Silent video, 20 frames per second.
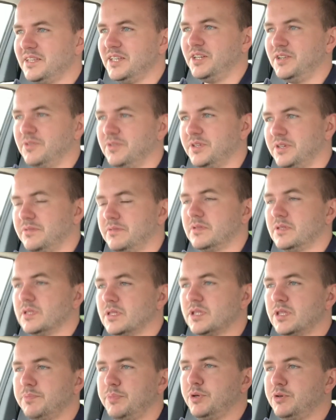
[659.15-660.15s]
you know, the
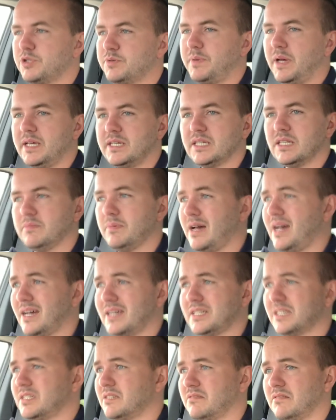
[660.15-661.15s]
boot space at the
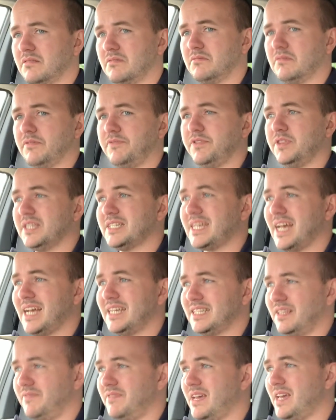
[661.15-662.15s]
back's, for the size
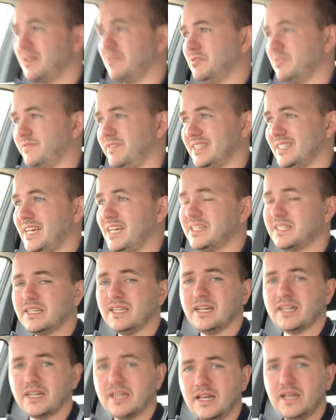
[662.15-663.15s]
of the vehicle, is
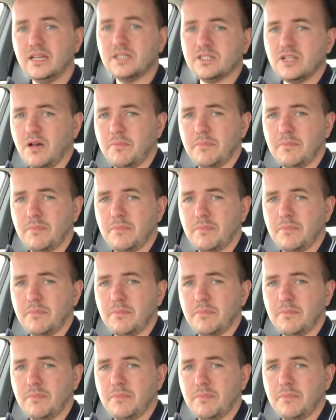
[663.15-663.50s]
fantastic. It's not a